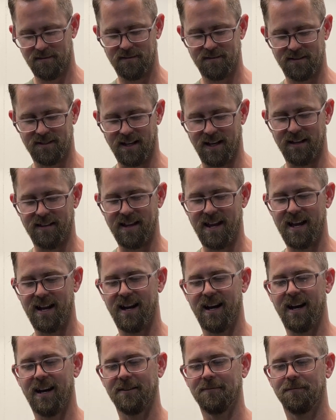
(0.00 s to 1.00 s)
tighten that
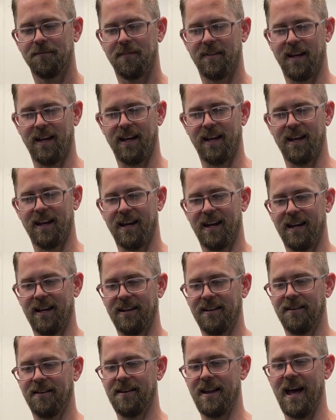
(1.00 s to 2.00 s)
on,
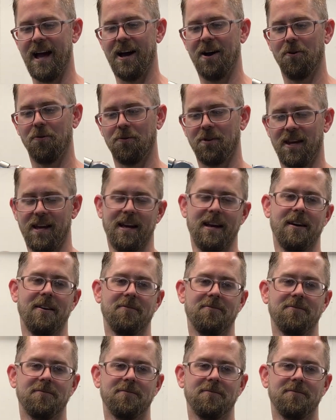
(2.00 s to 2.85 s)
and now we have